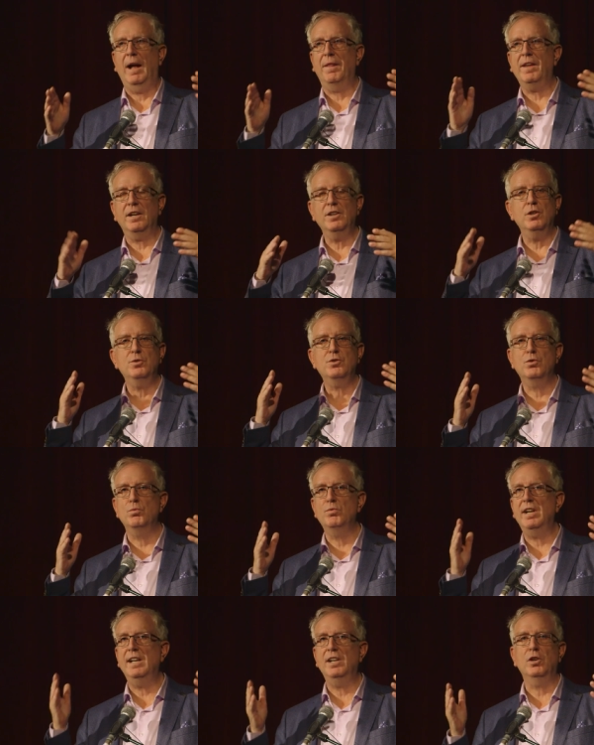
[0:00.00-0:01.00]
And that used to
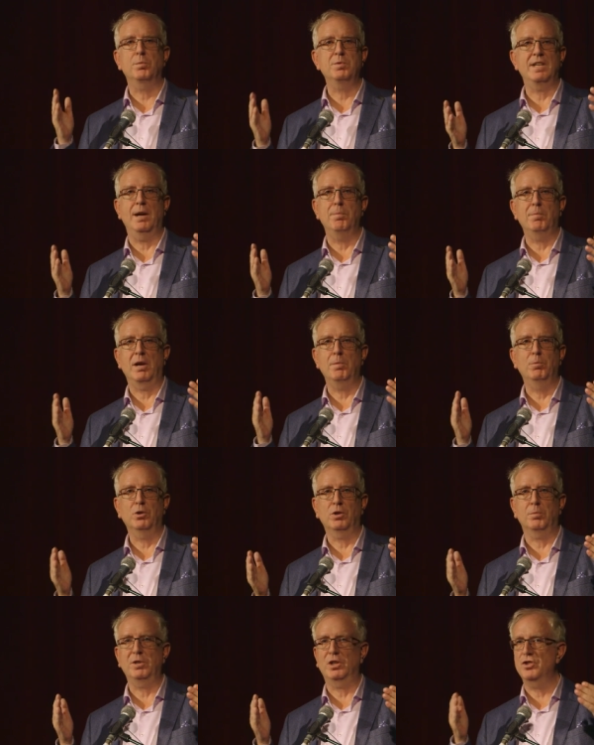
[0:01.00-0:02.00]
really upset my
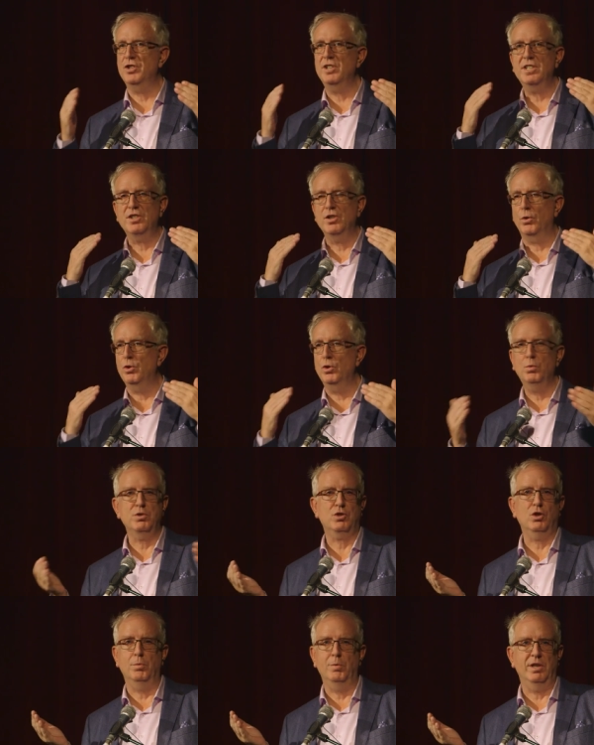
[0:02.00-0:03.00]
mother because she didn't know who
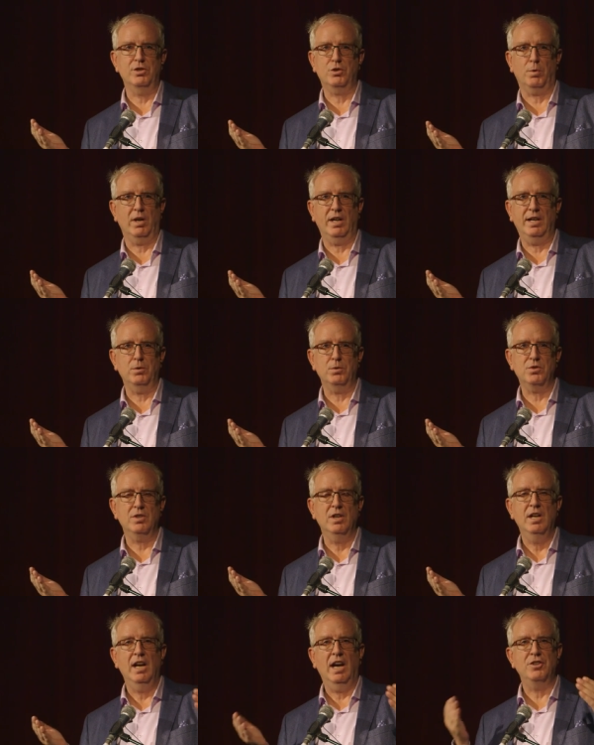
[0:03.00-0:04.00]
was coming into her
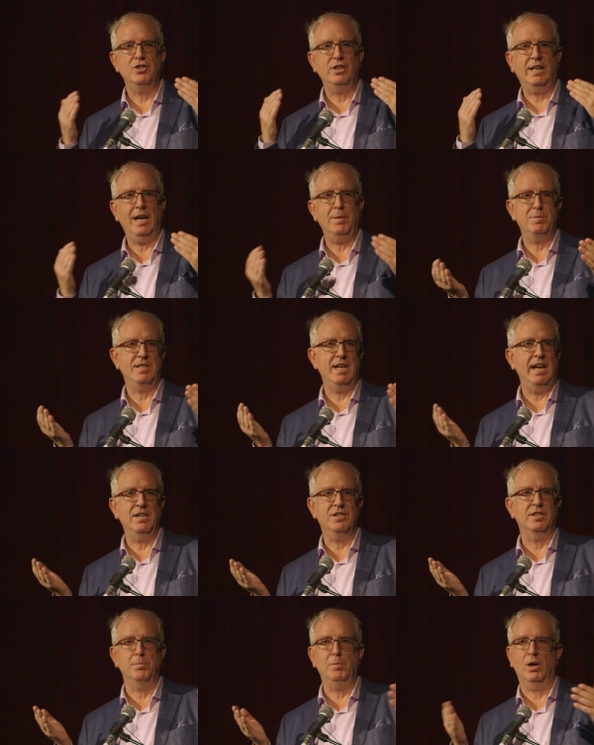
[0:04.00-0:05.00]
house, and she kept
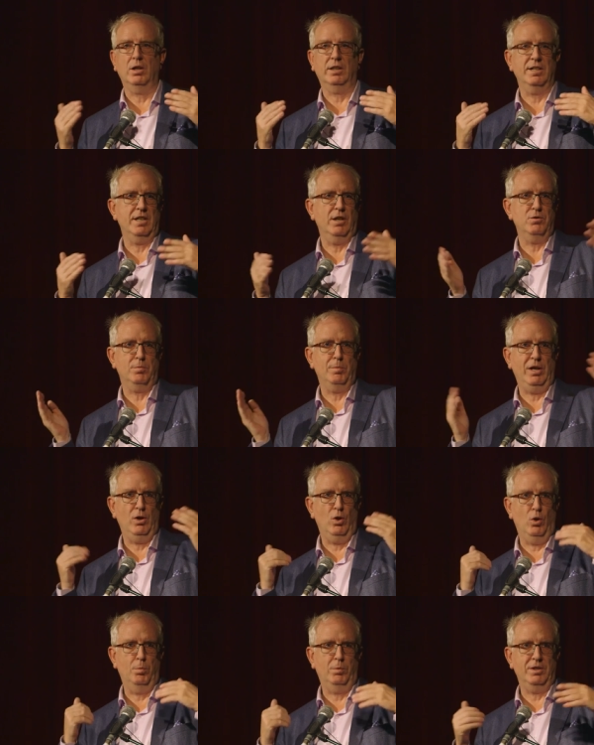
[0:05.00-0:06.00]
saying to them all, Get out of my
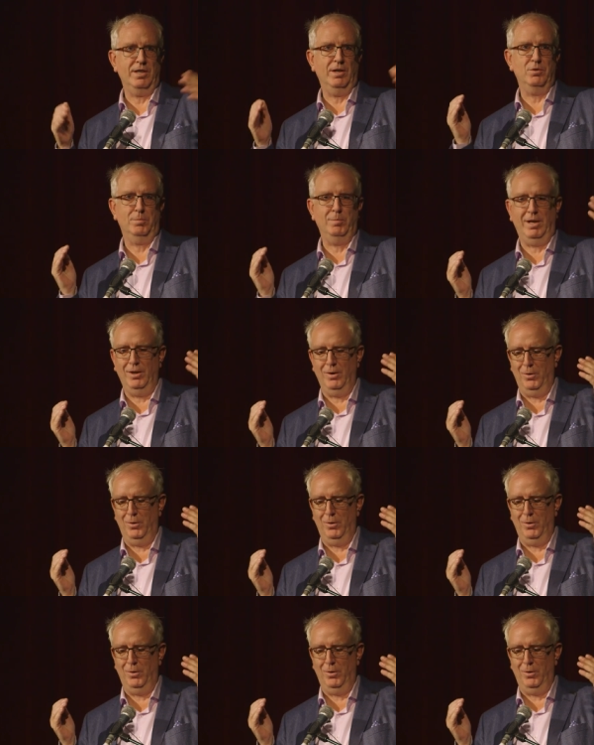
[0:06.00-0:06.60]
home, get out of my